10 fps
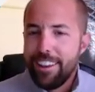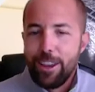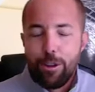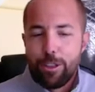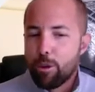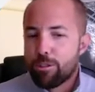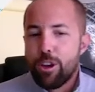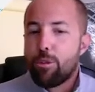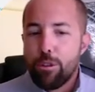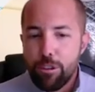you know, there was
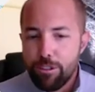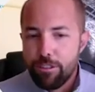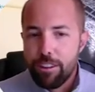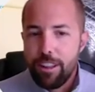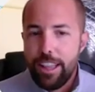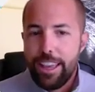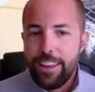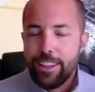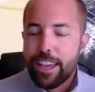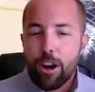no roof,
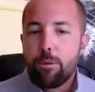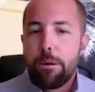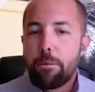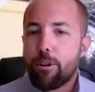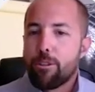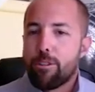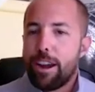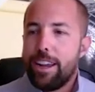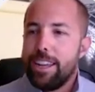and you got to remember, right?